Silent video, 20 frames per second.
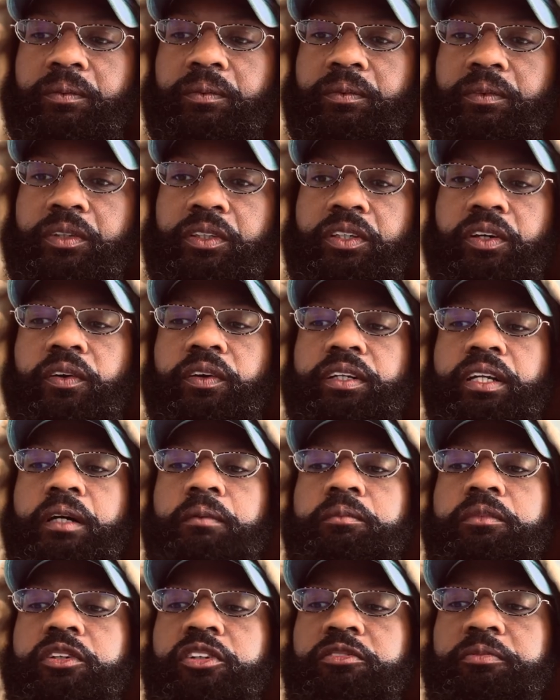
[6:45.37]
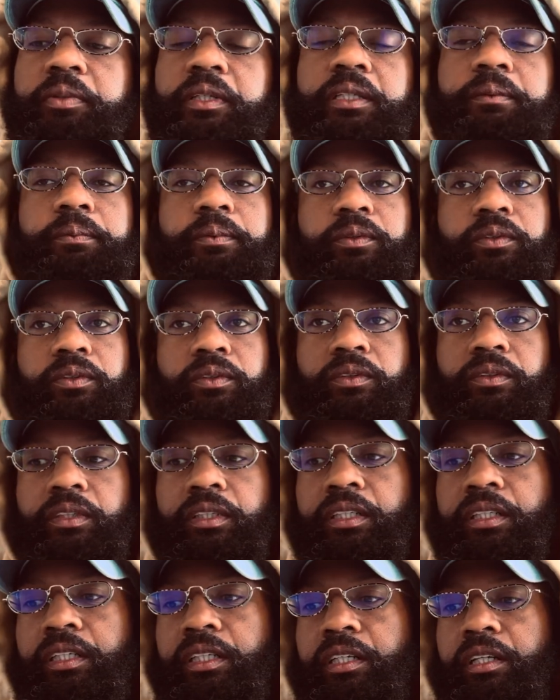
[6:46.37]
number of people
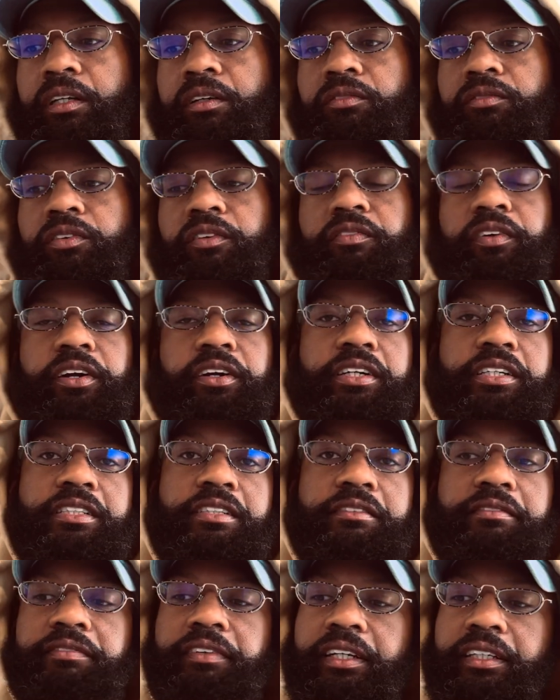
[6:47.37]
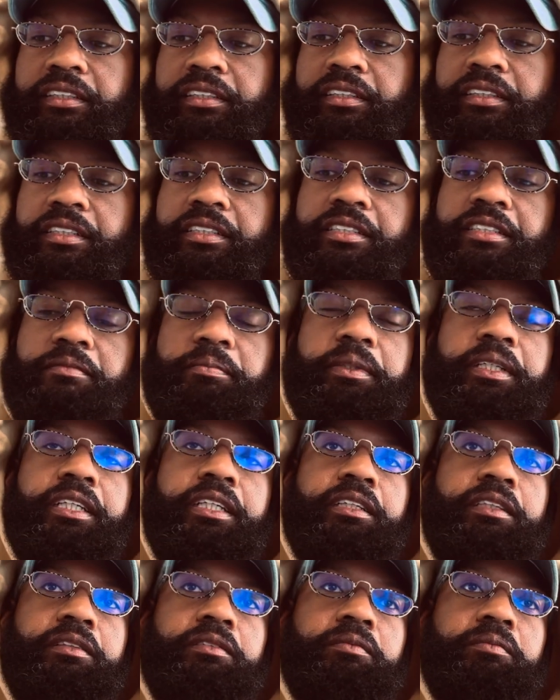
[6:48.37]
for various infections
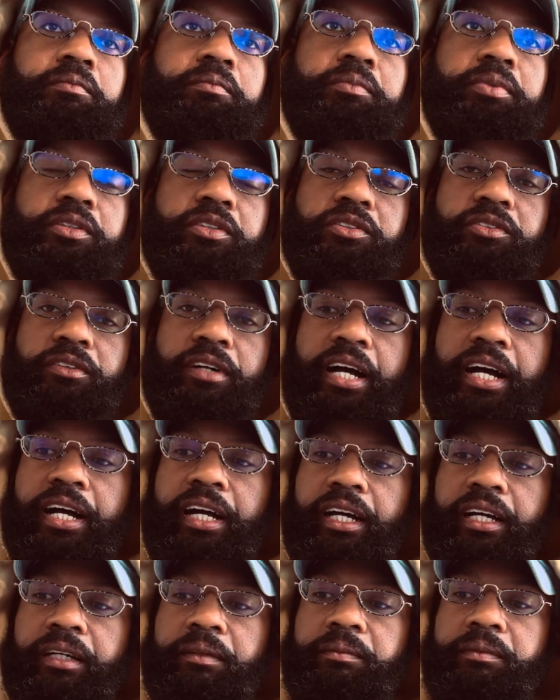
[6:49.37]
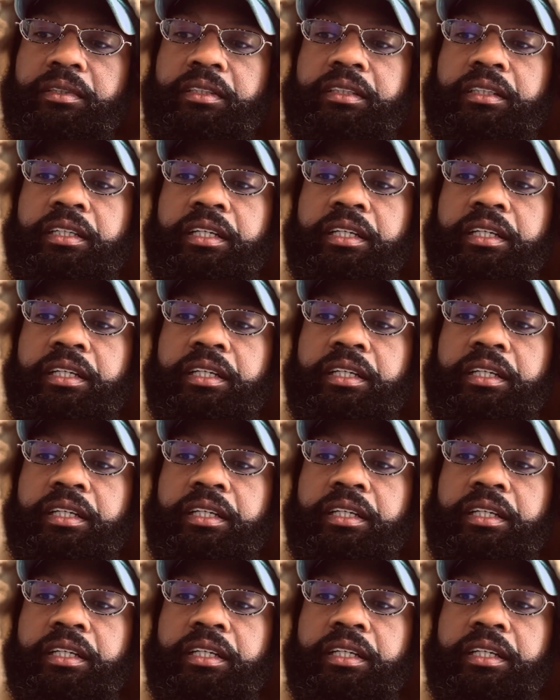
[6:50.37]
being prescribed